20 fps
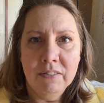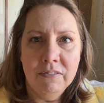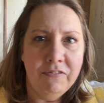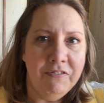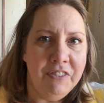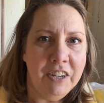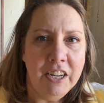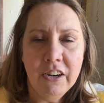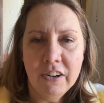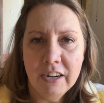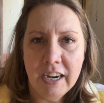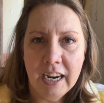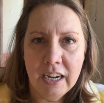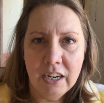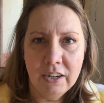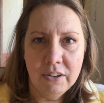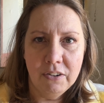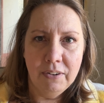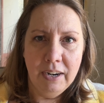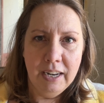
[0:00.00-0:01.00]
figured
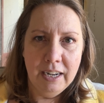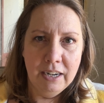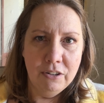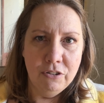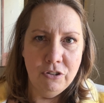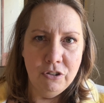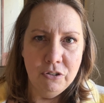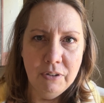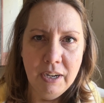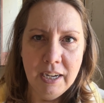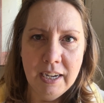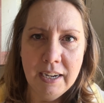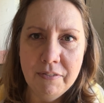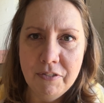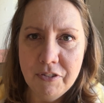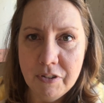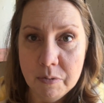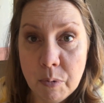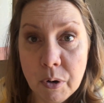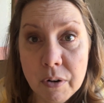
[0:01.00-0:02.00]
out how to have
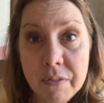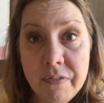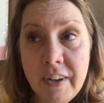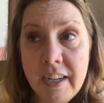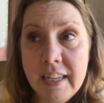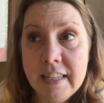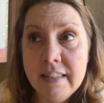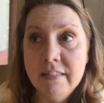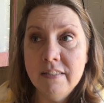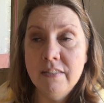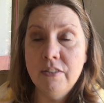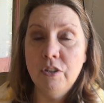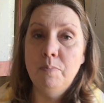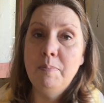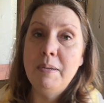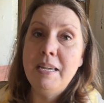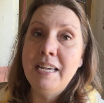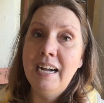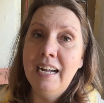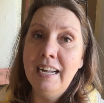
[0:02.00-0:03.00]
some more funds. So
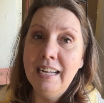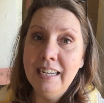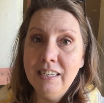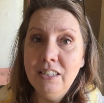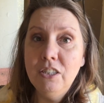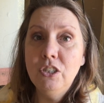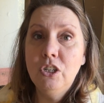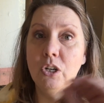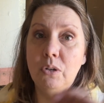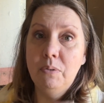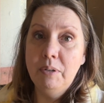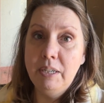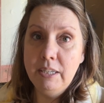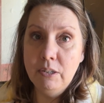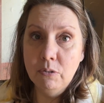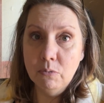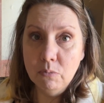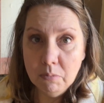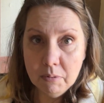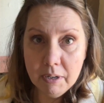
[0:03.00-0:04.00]
beyond
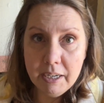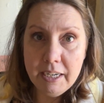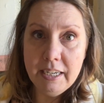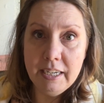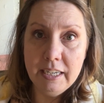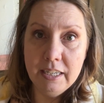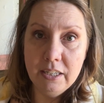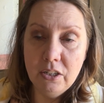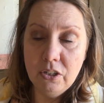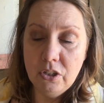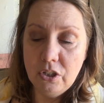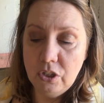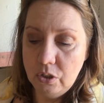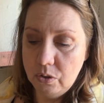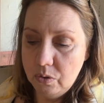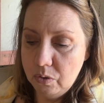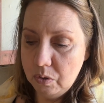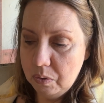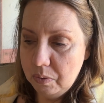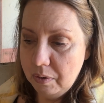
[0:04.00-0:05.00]
going right
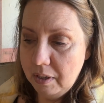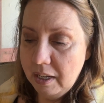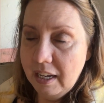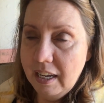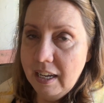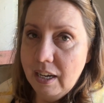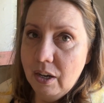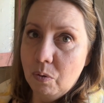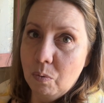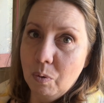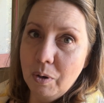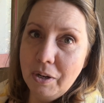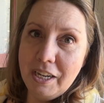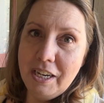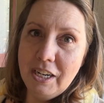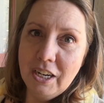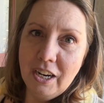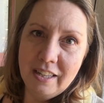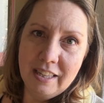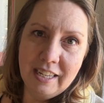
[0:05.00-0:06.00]
into
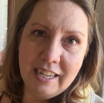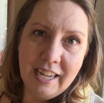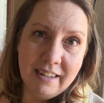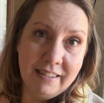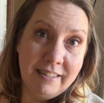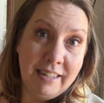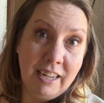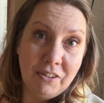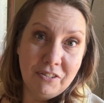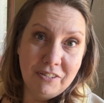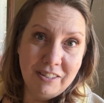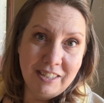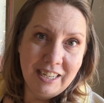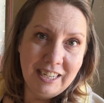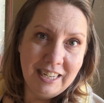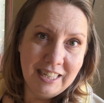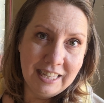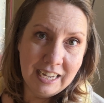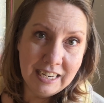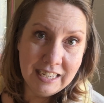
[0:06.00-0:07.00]
working on the guest house and
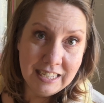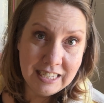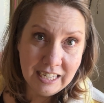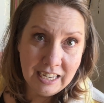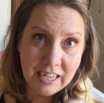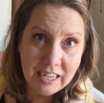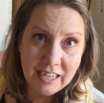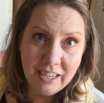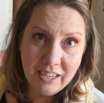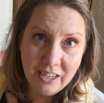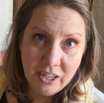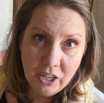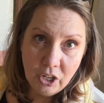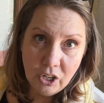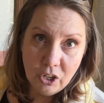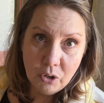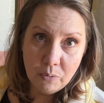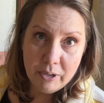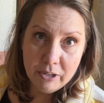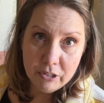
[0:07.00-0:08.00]
getting that done,
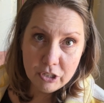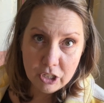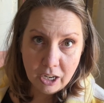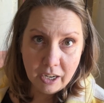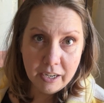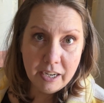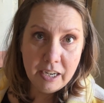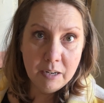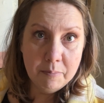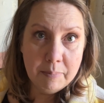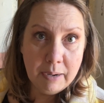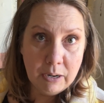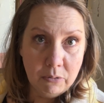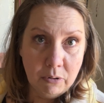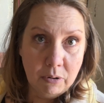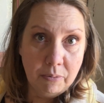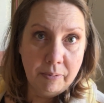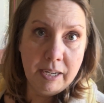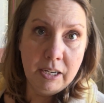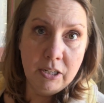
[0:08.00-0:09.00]
we are talking about
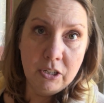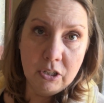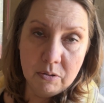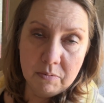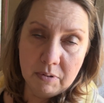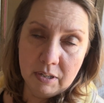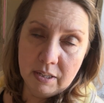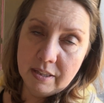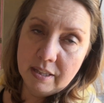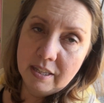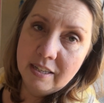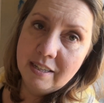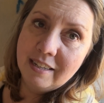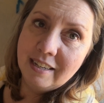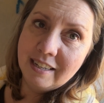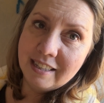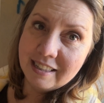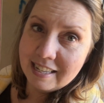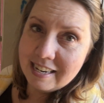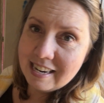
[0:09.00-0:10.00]
what we can do with
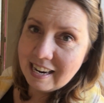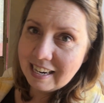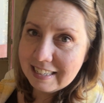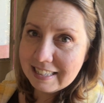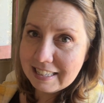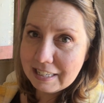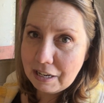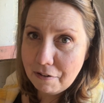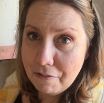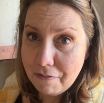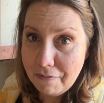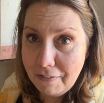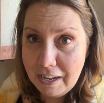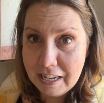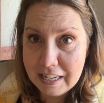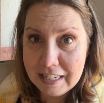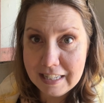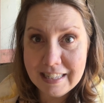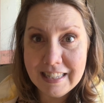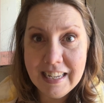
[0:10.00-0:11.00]
the next set of
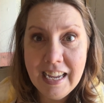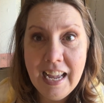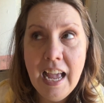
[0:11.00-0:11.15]
funds,